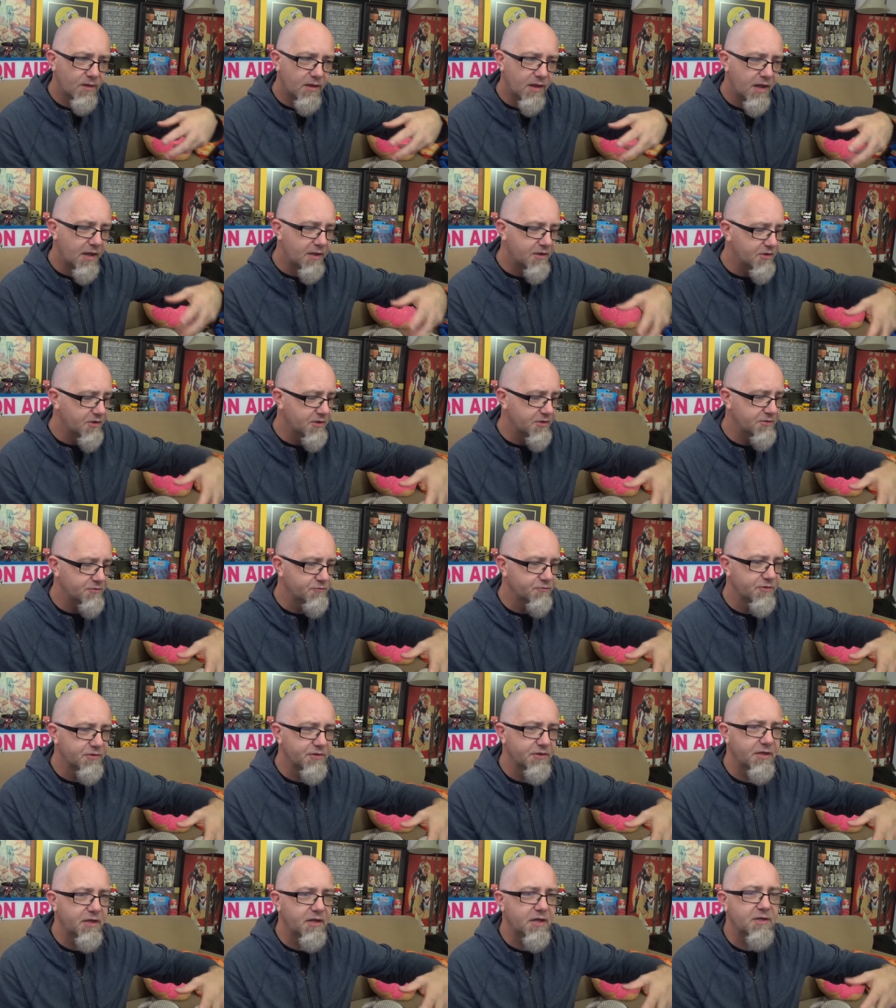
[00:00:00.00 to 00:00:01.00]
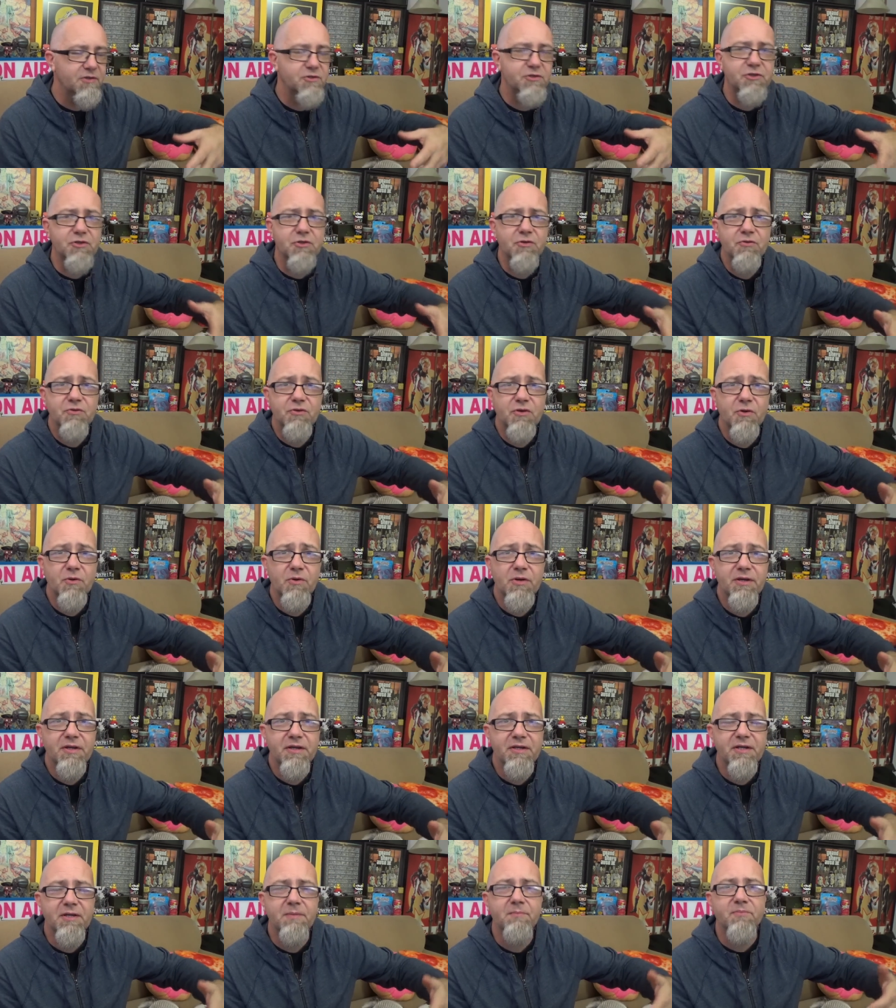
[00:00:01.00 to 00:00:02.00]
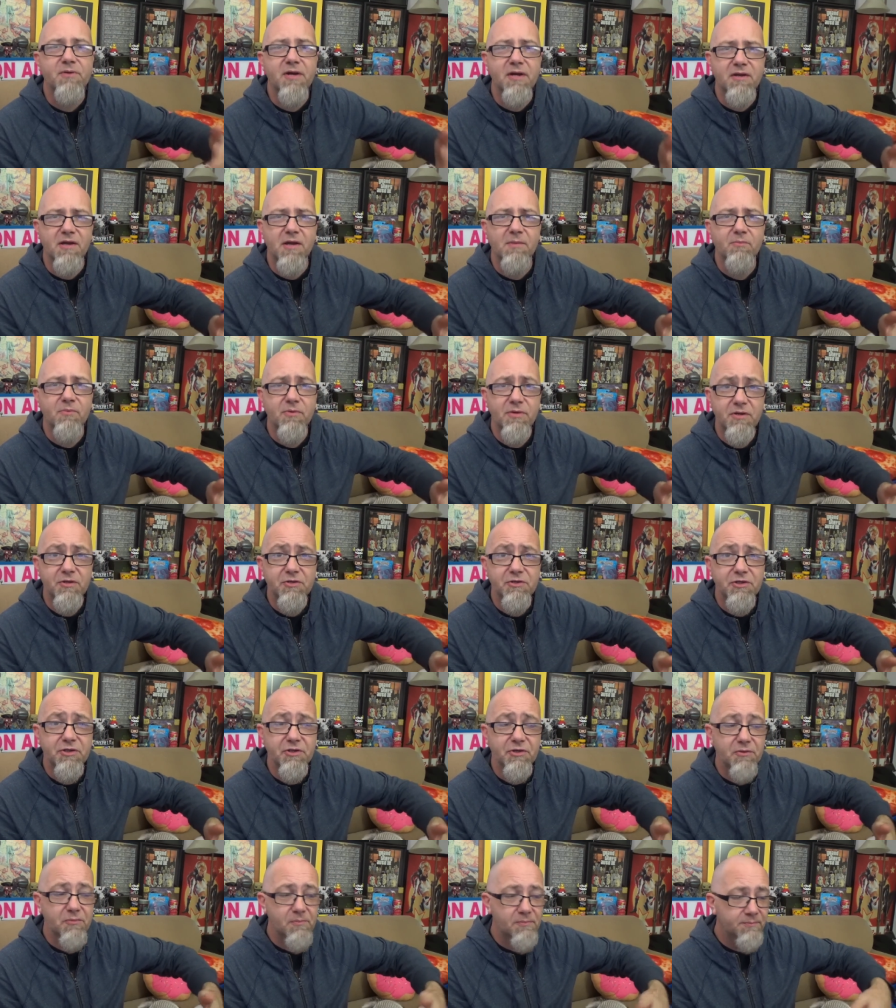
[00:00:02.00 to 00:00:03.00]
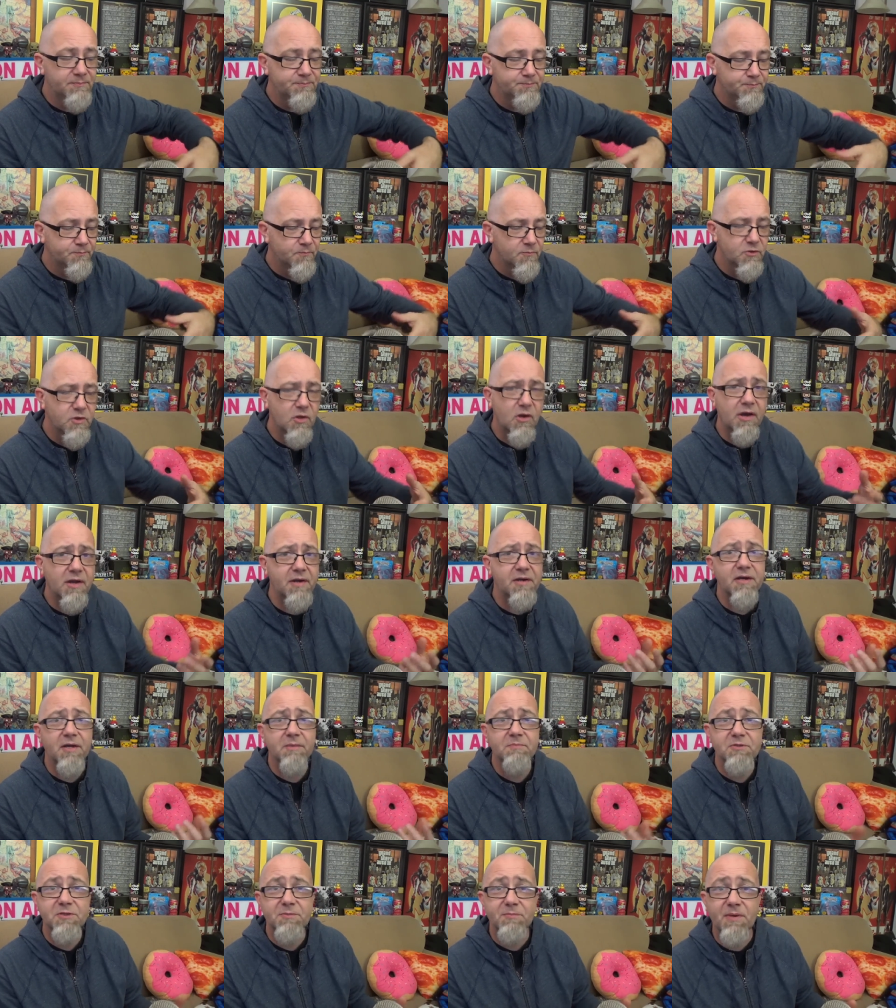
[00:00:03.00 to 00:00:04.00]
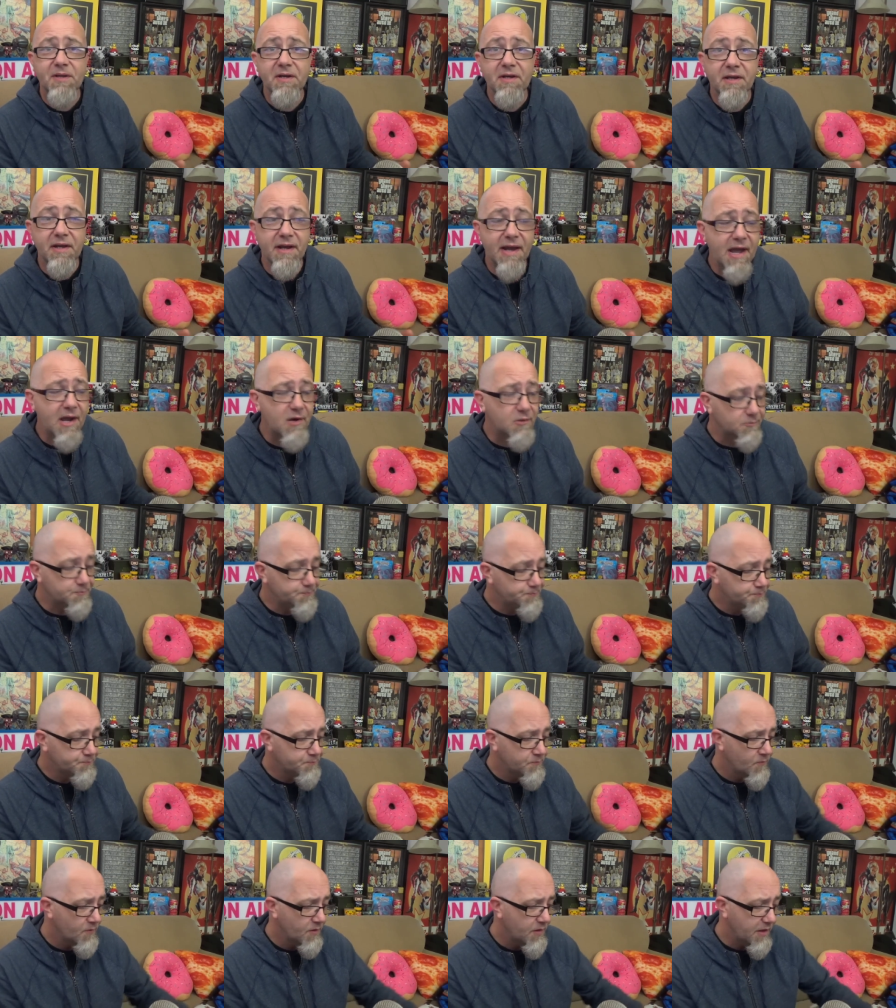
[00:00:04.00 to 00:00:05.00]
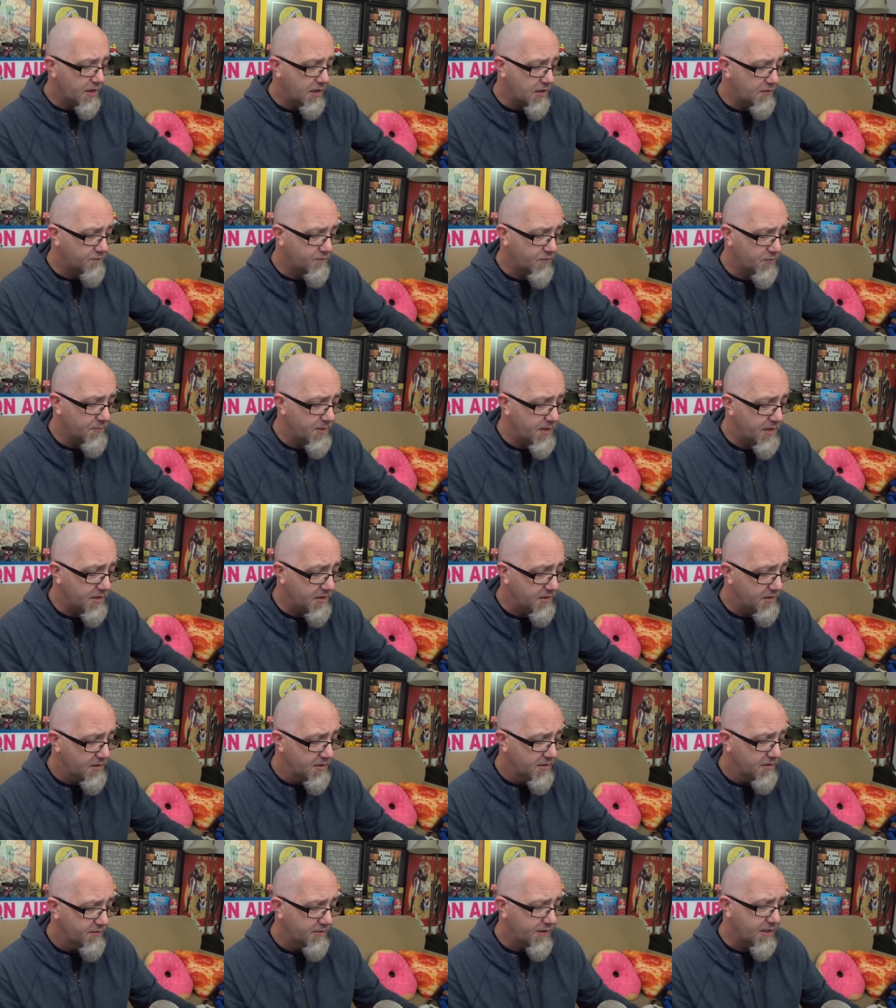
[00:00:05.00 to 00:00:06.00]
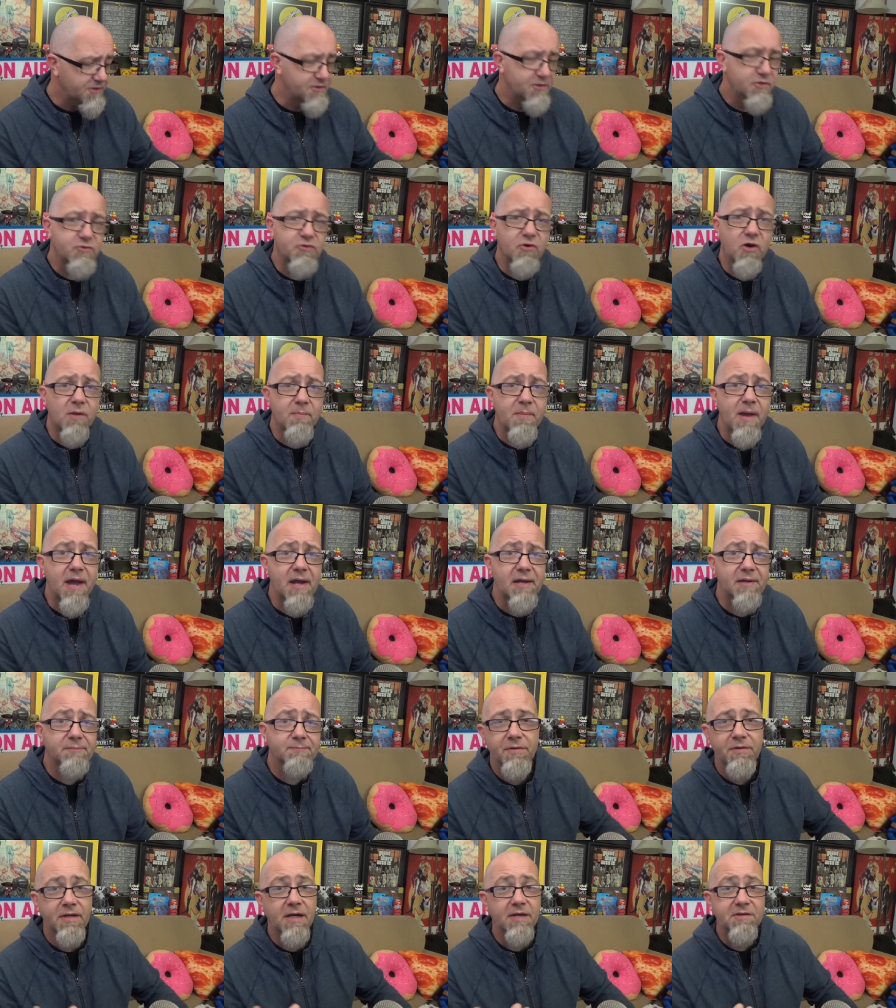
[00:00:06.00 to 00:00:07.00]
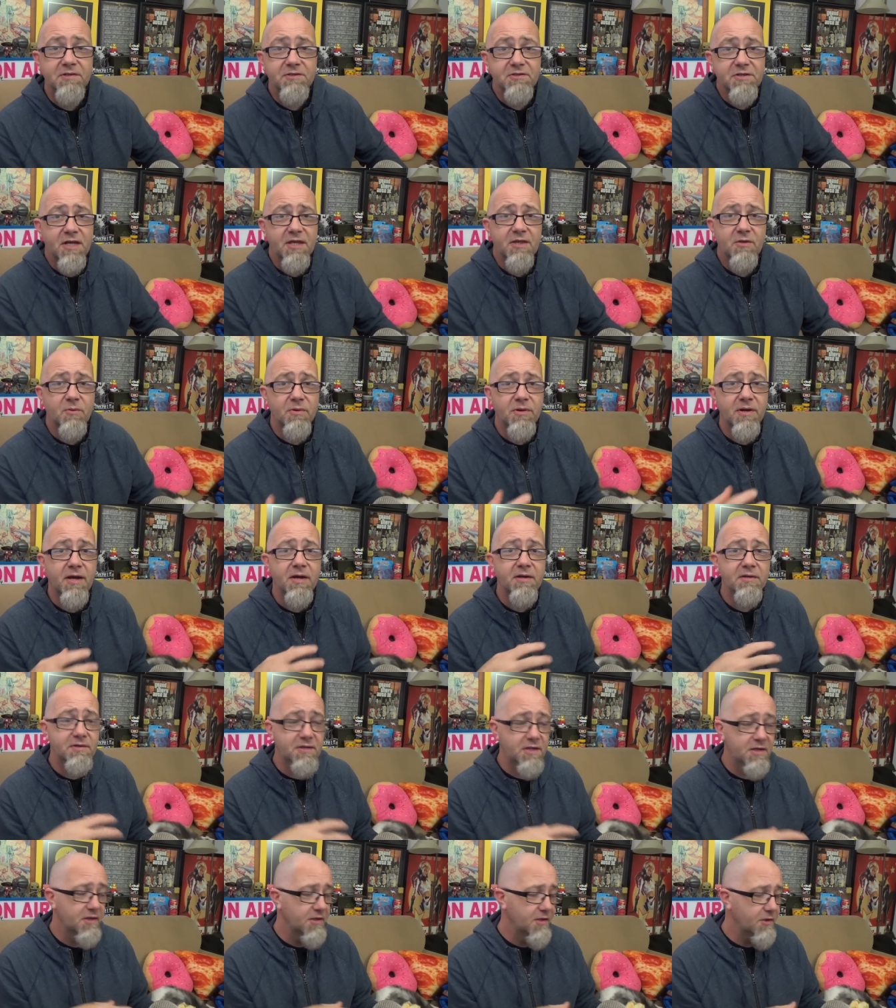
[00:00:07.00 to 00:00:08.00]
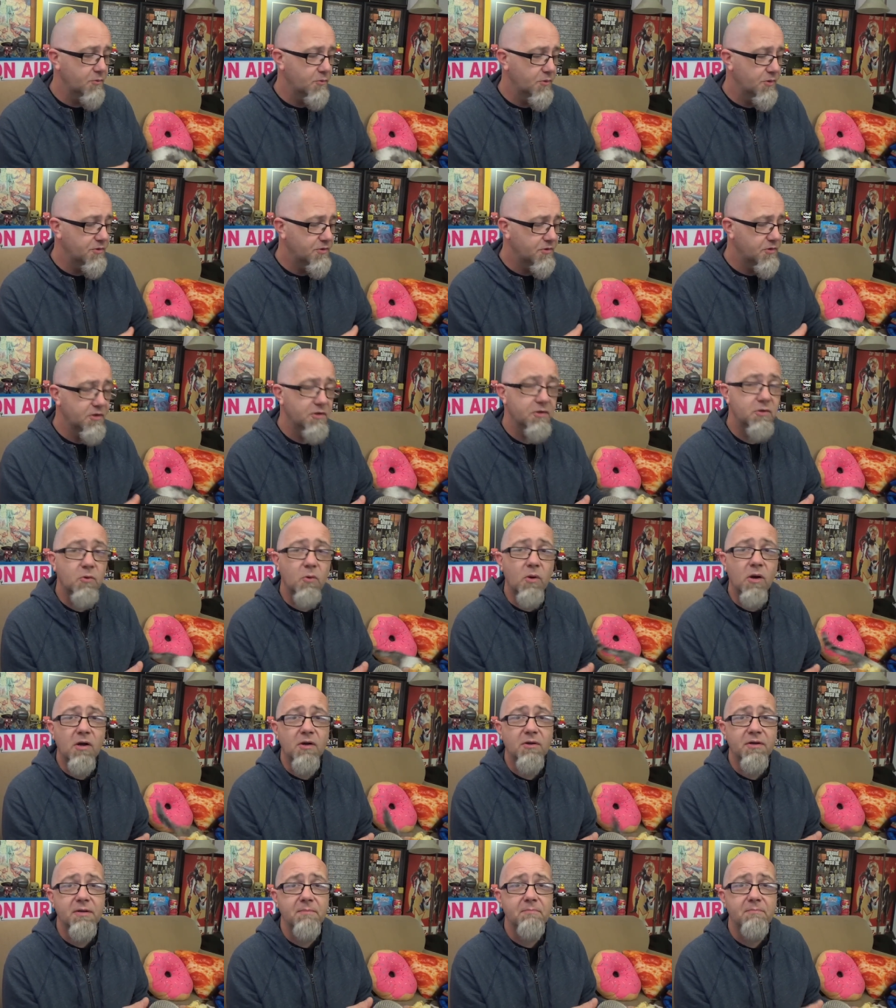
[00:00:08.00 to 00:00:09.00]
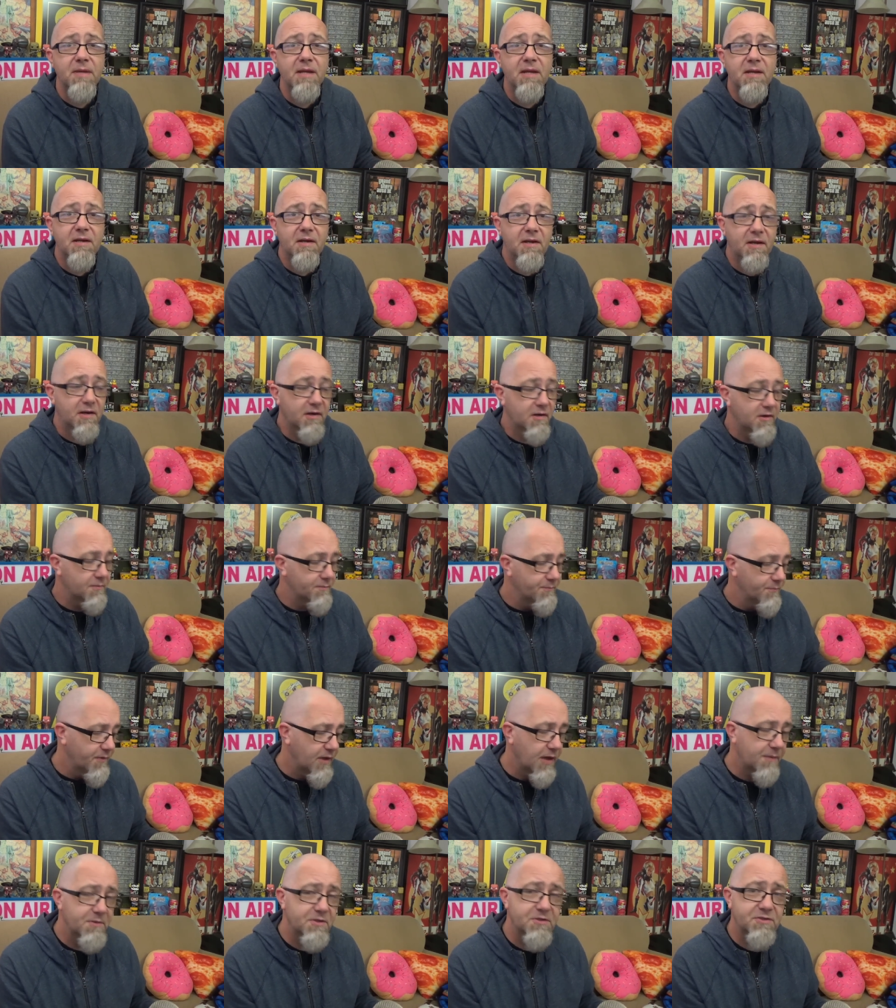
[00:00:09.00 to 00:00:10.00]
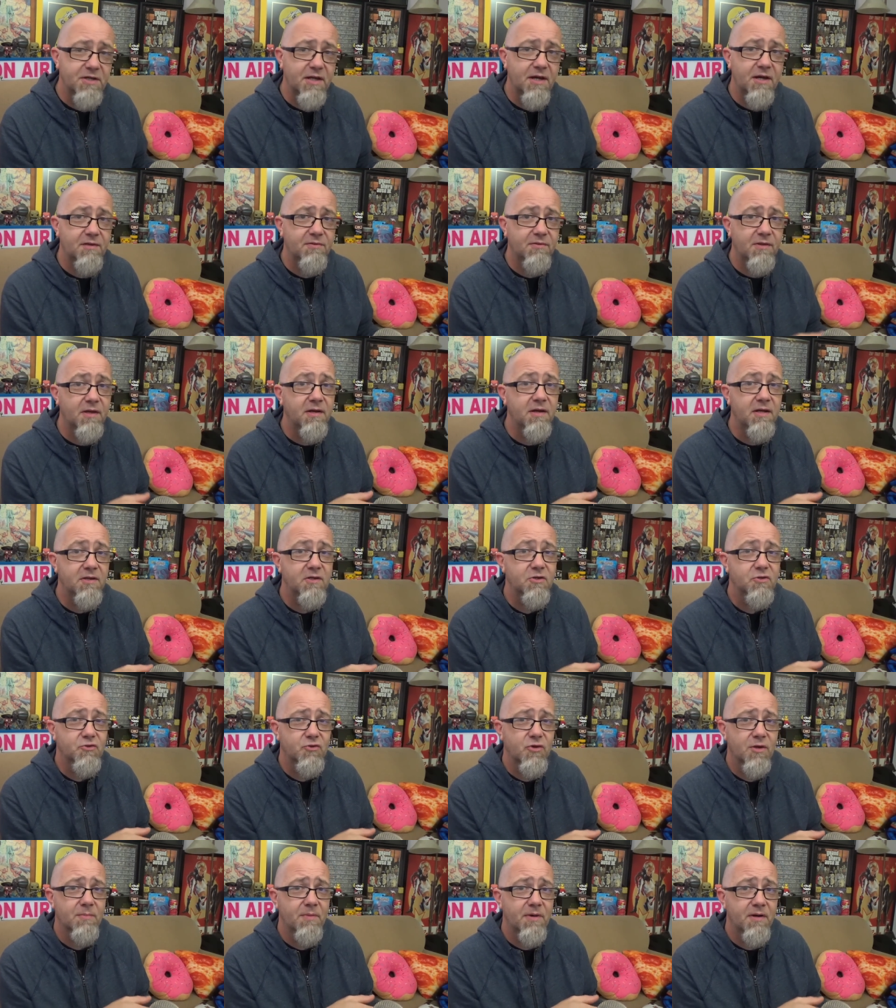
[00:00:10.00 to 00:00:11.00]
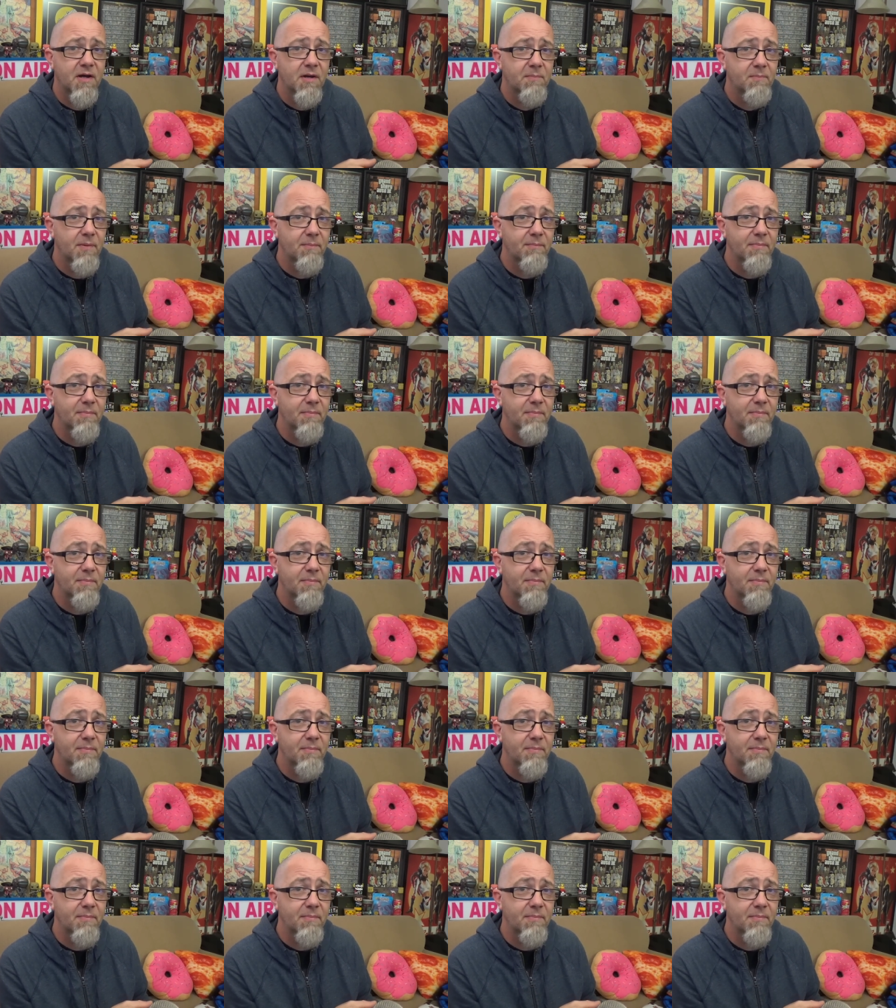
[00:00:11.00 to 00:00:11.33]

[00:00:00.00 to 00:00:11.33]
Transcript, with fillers: I couldn't really uh, chew through it. It didn't break up when you chew. So I ended up spitting it out. And for me, that's a drawback. Not to say that we're not dealing with good quality meat here. I'm just saying they need to trim it up a